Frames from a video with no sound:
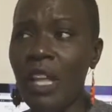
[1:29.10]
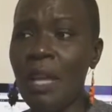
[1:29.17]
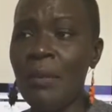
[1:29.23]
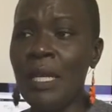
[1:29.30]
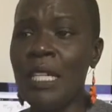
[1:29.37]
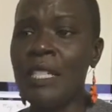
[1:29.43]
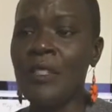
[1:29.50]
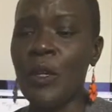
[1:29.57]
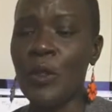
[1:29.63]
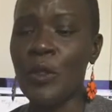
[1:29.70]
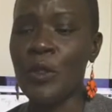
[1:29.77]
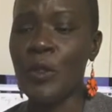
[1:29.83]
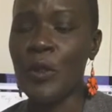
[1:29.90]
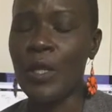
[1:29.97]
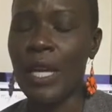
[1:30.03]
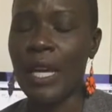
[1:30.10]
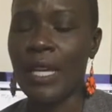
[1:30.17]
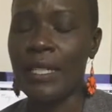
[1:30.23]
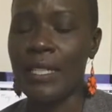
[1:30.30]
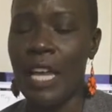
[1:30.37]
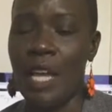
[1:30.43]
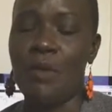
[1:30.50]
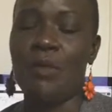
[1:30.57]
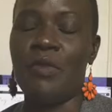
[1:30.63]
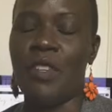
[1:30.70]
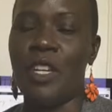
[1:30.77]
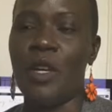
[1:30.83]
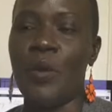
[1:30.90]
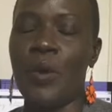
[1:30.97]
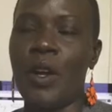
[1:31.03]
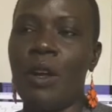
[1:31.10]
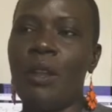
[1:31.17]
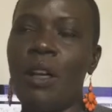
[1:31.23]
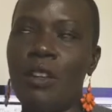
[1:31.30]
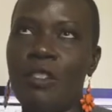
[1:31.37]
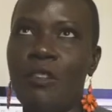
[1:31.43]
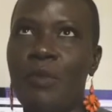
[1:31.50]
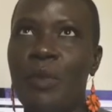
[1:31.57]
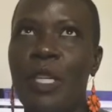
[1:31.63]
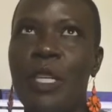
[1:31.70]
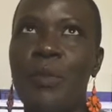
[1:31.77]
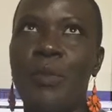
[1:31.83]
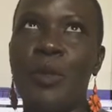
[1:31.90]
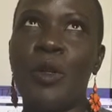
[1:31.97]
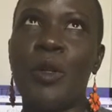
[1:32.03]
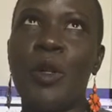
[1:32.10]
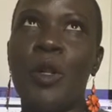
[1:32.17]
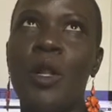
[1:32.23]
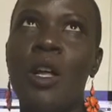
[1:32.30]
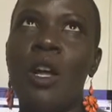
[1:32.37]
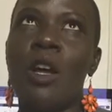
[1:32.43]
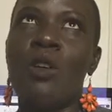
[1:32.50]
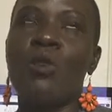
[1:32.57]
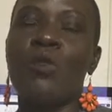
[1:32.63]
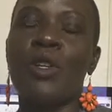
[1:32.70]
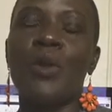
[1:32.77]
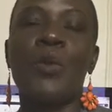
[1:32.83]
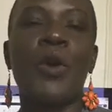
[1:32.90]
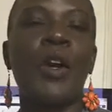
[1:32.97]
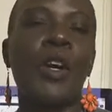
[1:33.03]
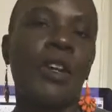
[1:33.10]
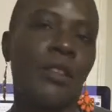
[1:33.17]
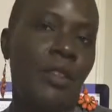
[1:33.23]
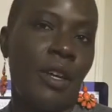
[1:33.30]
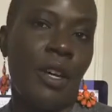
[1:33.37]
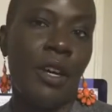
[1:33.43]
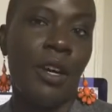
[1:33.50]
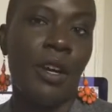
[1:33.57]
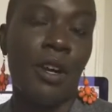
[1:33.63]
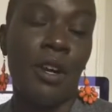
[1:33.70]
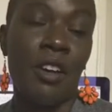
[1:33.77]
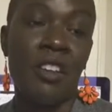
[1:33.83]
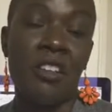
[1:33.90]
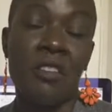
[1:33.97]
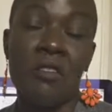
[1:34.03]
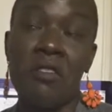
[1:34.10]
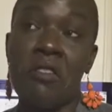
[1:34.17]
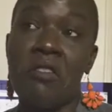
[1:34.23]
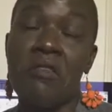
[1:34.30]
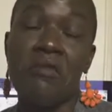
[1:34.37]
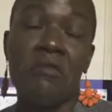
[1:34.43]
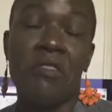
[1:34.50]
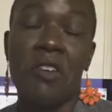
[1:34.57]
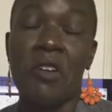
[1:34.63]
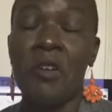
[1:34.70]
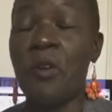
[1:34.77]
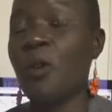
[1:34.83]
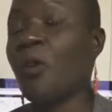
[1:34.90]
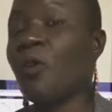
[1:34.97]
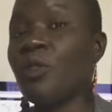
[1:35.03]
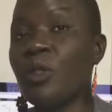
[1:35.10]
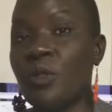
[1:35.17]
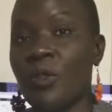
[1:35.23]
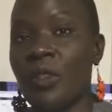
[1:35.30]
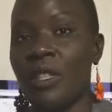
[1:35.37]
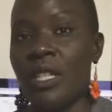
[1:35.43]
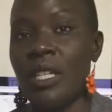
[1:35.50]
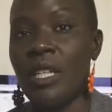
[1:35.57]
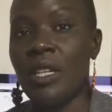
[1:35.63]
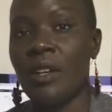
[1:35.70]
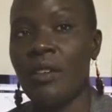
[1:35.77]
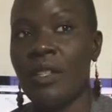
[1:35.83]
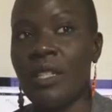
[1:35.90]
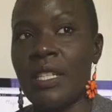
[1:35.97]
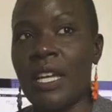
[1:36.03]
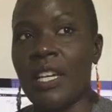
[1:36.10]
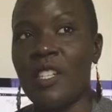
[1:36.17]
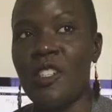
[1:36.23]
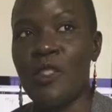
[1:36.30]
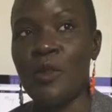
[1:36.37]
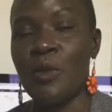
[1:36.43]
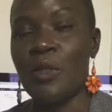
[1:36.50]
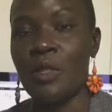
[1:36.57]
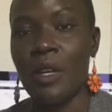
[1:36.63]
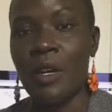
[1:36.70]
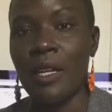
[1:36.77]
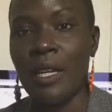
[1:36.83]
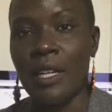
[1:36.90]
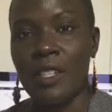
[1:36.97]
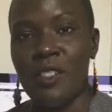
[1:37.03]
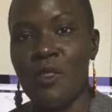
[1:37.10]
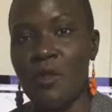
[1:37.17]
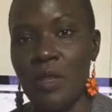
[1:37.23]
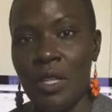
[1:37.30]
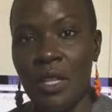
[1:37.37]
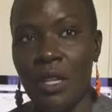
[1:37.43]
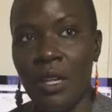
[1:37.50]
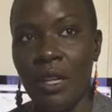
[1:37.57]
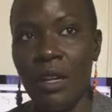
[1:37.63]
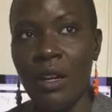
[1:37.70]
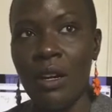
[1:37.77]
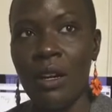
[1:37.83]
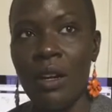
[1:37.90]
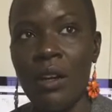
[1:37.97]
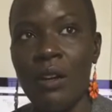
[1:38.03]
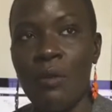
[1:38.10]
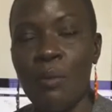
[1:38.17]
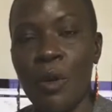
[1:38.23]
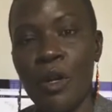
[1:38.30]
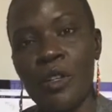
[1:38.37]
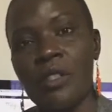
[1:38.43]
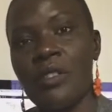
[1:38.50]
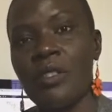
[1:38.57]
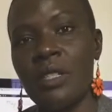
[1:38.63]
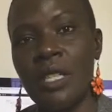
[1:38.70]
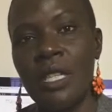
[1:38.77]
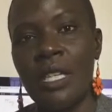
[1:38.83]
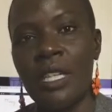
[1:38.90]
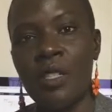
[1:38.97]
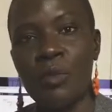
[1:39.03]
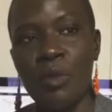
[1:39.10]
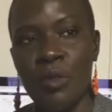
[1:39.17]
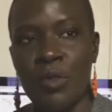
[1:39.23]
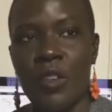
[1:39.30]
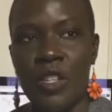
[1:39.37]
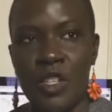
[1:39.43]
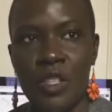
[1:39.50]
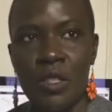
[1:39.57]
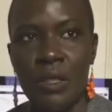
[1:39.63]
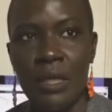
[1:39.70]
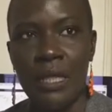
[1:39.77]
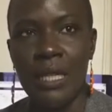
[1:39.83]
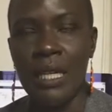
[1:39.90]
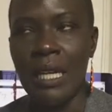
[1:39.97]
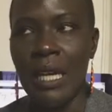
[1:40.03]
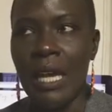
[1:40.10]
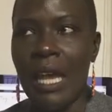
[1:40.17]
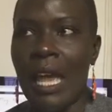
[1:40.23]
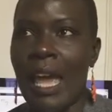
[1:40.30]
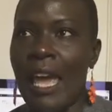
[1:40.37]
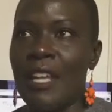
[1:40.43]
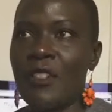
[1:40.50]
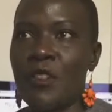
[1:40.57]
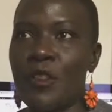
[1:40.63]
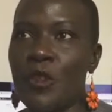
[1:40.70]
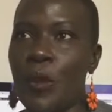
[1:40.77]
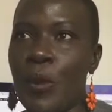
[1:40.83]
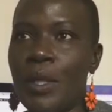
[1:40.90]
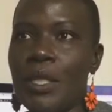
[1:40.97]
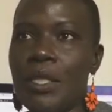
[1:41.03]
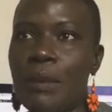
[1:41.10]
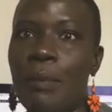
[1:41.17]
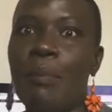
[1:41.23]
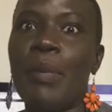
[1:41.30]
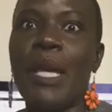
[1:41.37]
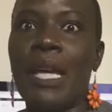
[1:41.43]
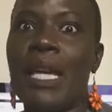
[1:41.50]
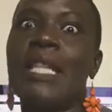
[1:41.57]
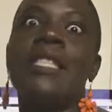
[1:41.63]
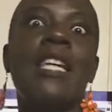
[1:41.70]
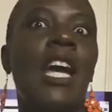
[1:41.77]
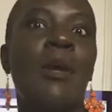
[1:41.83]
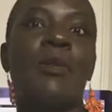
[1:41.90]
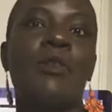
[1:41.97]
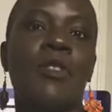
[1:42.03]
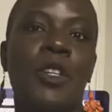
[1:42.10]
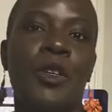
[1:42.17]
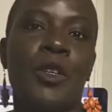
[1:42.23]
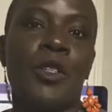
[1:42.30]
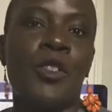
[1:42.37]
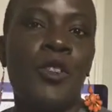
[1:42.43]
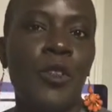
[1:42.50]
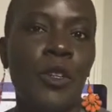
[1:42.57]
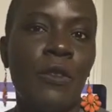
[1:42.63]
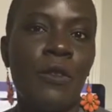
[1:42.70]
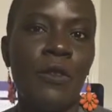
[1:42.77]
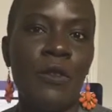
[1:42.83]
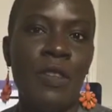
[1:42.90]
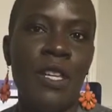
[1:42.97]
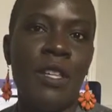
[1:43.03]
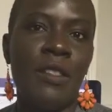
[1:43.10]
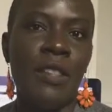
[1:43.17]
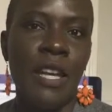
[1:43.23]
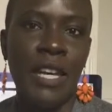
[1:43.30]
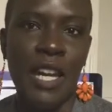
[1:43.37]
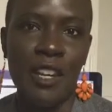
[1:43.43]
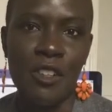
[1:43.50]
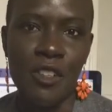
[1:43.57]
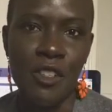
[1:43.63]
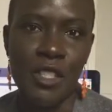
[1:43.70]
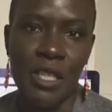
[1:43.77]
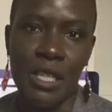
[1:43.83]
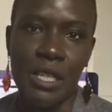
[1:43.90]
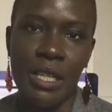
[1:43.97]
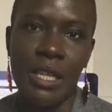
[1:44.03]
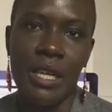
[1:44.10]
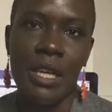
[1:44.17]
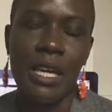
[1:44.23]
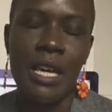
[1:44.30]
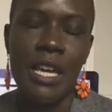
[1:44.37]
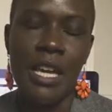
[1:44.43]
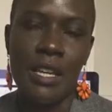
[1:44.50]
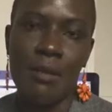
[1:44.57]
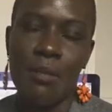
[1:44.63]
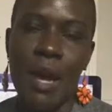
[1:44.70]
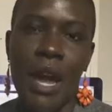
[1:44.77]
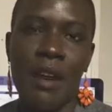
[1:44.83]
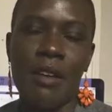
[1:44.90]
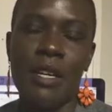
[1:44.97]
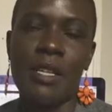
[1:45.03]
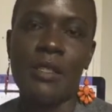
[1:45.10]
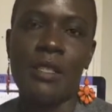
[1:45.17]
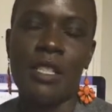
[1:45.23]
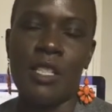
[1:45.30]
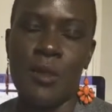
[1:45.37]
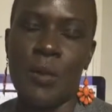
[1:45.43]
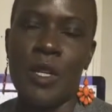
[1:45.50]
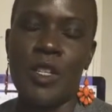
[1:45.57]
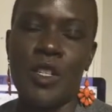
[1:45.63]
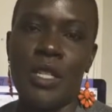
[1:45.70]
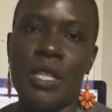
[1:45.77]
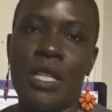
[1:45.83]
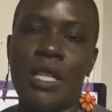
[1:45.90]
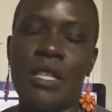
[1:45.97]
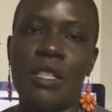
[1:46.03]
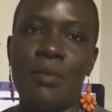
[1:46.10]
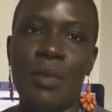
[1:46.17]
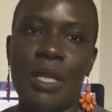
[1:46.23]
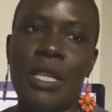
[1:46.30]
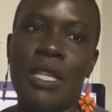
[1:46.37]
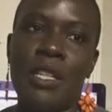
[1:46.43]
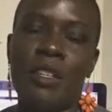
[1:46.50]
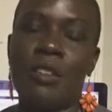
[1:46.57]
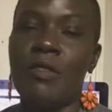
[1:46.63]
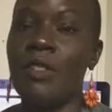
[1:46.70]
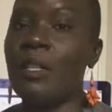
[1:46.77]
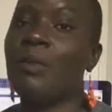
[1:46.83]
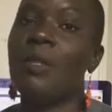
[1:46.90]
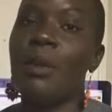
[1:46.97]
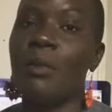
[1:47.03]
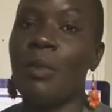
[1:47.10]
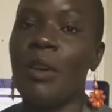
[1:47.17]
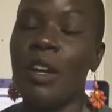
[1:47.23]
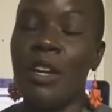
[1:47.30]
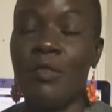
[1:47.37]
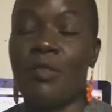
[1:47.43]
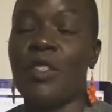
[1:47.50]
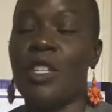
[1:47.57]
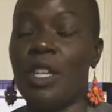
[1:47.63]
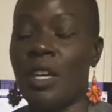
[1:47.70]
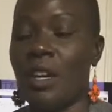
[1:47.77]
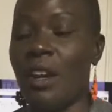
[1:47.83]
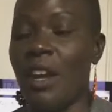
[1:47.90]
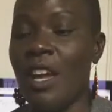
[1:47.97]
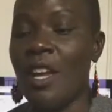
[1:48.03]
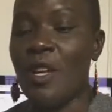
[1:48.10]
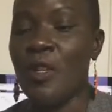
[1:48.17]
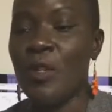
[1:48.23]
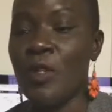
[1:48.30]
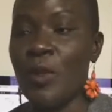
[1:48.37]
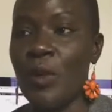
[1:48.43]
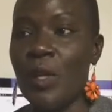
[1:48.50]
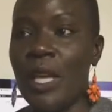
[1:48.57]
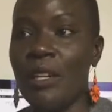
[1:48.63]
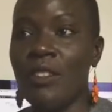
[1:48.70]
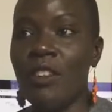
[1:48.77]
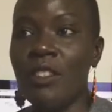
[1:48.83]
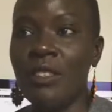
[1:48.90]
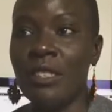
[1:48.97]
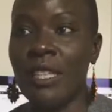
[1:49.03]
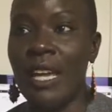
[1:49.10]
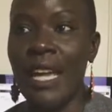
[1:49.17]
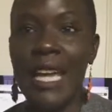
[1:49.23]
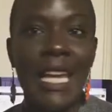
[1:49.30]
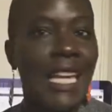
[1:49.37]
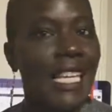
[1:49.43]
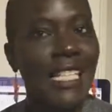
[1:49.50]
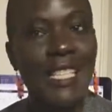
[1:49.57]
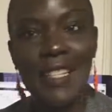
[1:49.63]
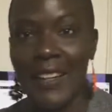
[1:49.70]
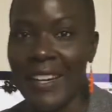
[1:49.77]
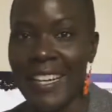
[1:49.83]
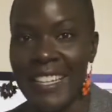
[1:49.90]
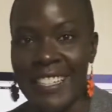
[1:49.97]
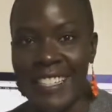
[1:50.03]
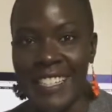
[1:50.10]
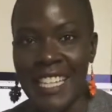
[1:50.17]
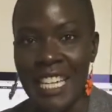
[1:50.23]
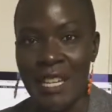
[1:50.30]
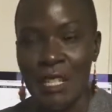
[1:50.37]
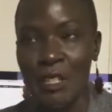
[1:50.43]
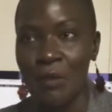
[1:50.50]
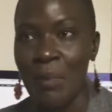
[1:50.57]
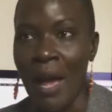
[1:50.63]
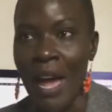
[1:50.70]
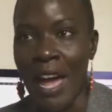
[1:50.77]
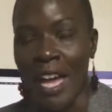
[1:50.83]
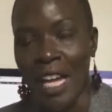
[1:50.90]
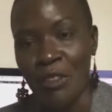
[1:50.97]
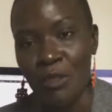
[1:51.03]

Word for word: I mean, it's also like a time of year where a lot of people rework their goals for the year. It's like a new start, like a new year, personally and professionally. And so it's a big time of year and you can feel that energy in Paris, especially at the beginning of September every year. So la rentrée is crazy. It's back.